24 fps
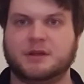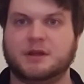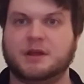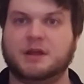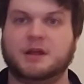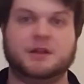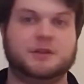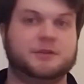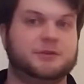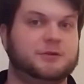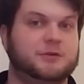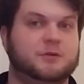
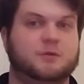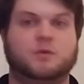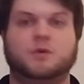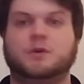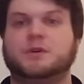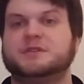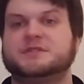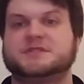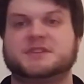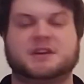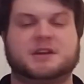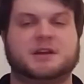the
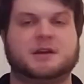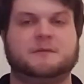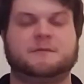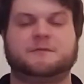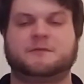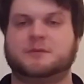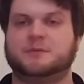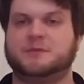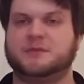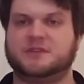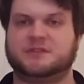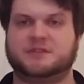rewards that come
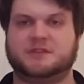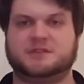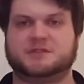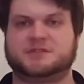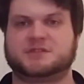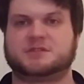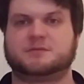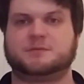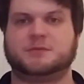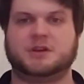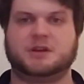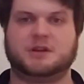from this
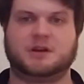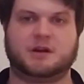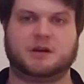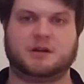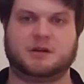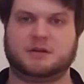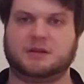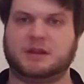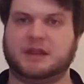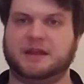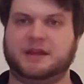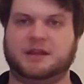instrument
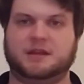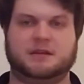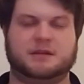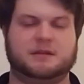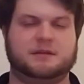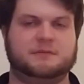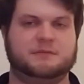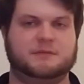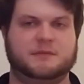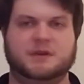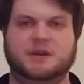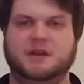are like
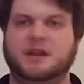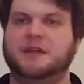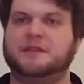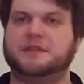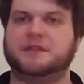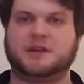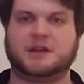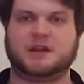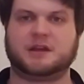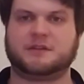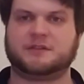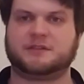
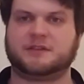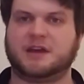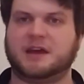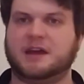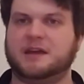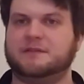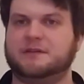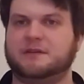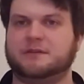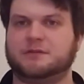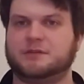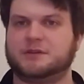nothing else
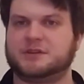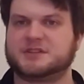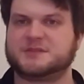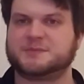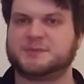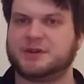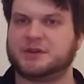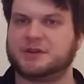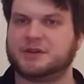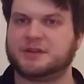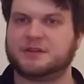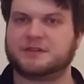I've ever
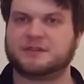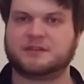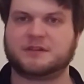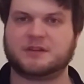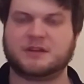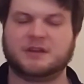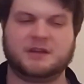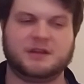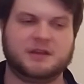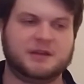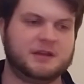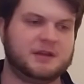experienced.
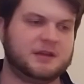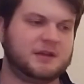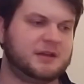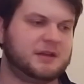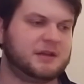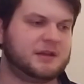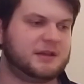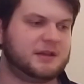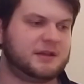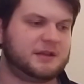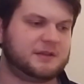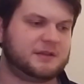
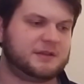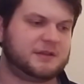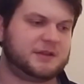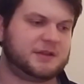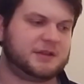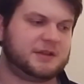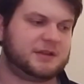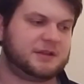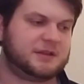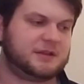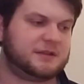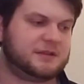
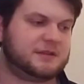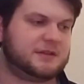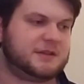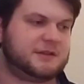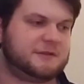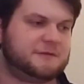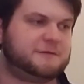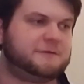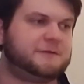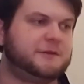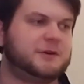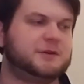The
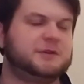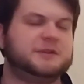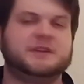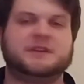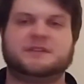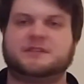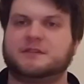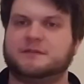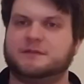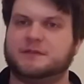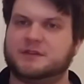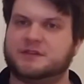
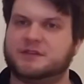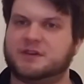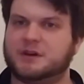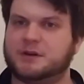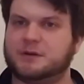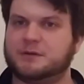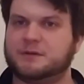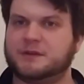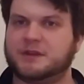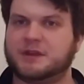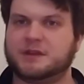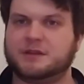fullness of the
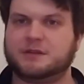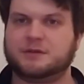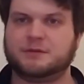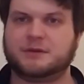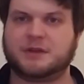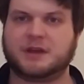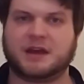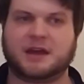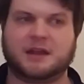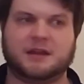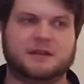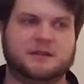tone that you
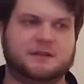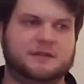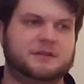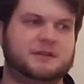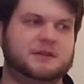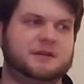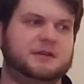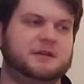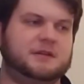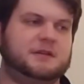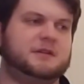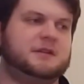get,
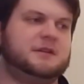the